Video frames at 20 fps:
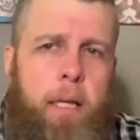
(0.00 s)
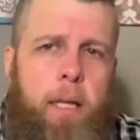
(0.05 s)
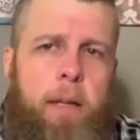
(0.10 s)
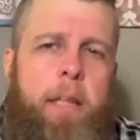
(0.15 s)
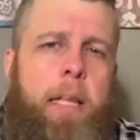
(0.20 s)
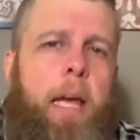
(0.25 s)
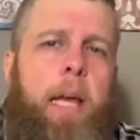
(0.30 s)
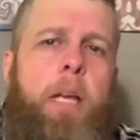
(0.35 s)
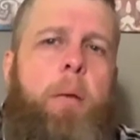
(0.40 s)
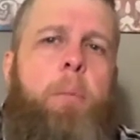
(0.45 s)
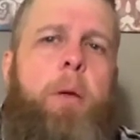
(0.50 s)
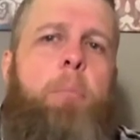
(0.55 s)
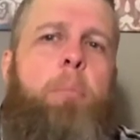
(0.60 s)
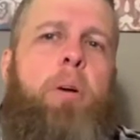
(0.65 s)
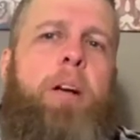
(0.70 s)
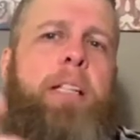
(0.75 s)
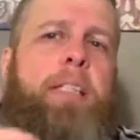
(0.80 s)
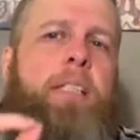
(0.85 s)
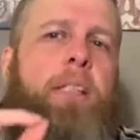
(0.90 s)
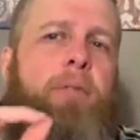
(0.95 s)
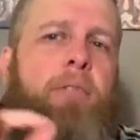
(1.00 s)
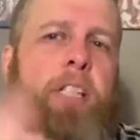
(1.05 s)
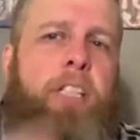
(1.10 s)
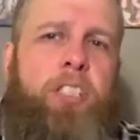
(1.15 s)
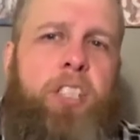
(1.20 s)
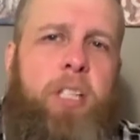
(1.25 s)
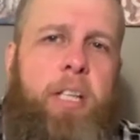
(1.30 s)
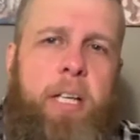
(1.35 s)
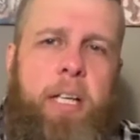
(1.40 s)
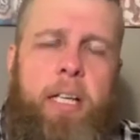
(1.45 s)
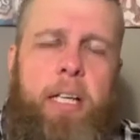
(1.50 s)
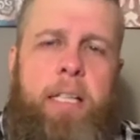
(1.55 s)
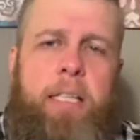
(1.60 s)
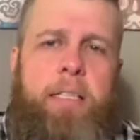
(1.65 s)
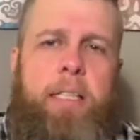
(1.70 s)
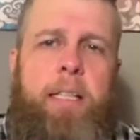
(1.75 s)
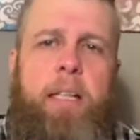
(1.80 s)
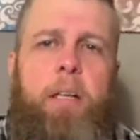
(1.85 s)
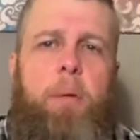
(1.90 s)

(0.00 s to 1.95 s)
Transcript: The enemy brings division in easily